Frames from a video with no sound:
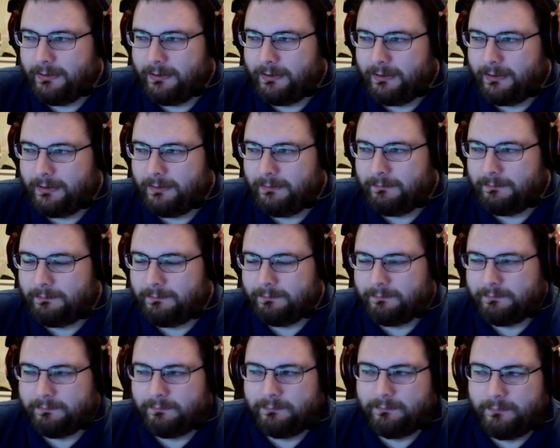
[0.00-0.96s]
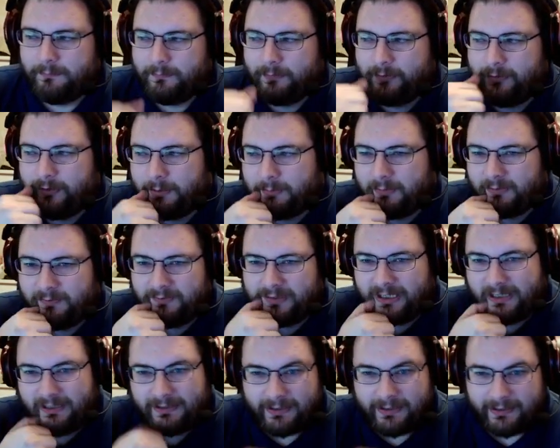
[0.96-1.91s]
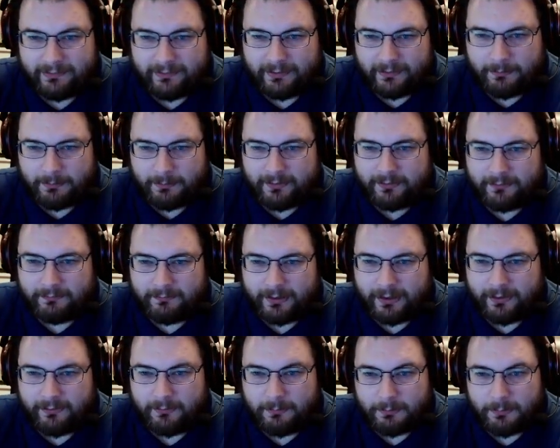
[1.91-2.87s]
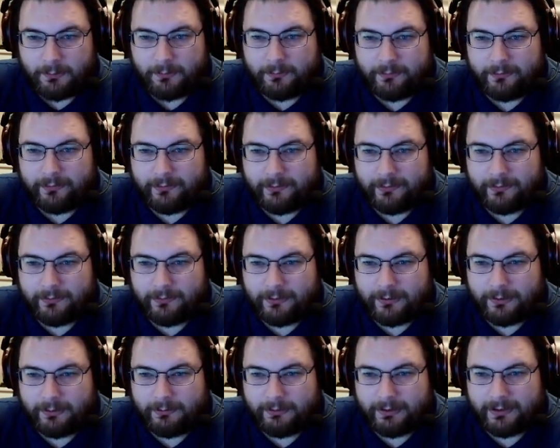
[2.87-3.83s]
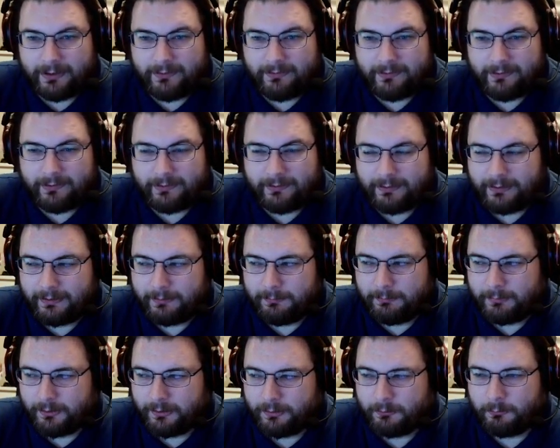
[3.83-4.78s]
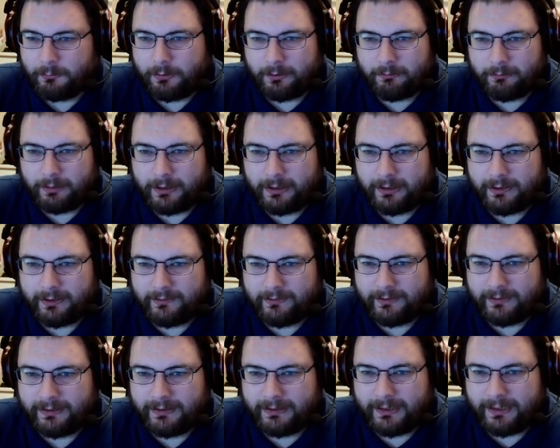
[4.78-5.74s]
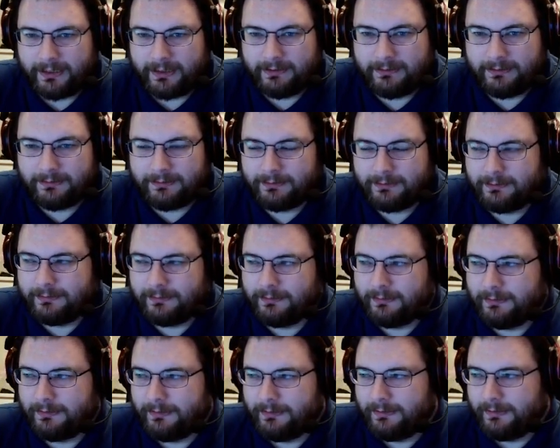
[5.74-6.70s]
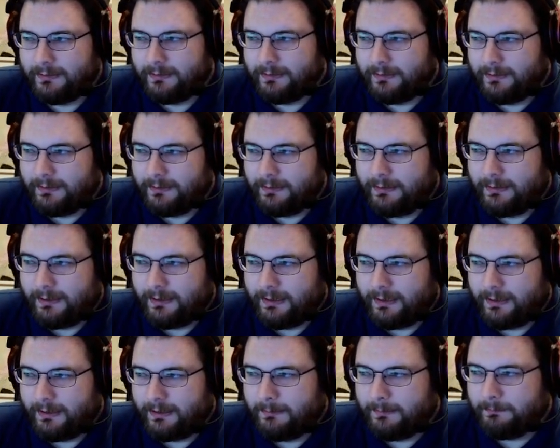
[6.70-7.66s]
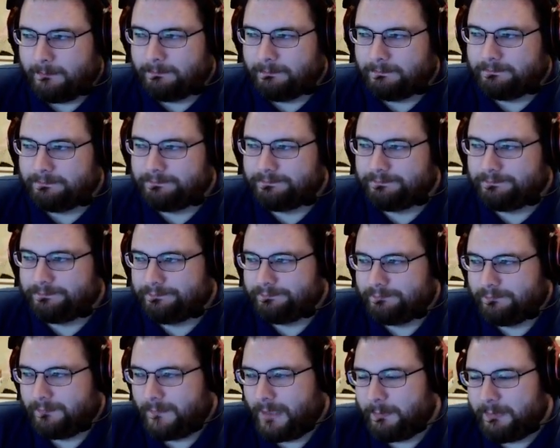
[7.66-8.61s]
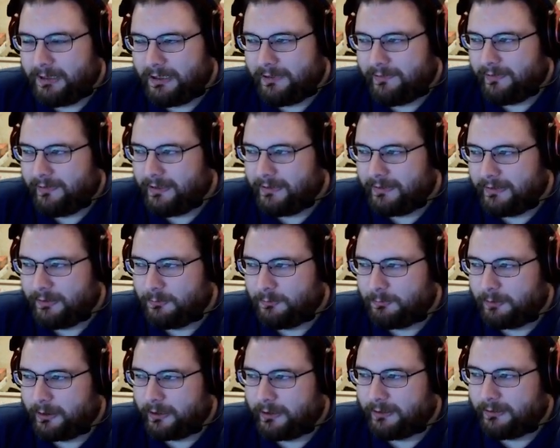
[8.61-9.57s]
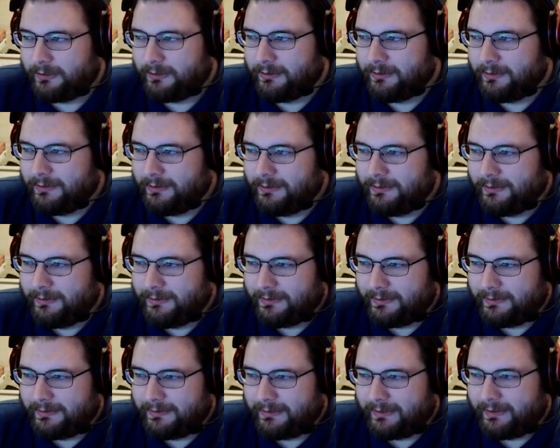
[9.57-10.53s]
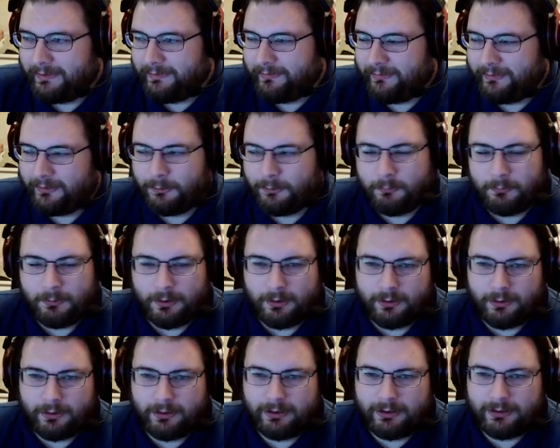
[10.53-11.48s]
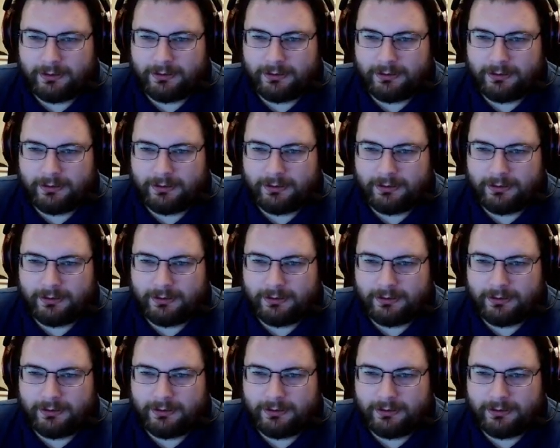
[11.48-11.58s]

um, some of the less expensive dice molds do this. They put the 1 right next to the 8. Um, I mean, it's not a deal breaker. The dice still work.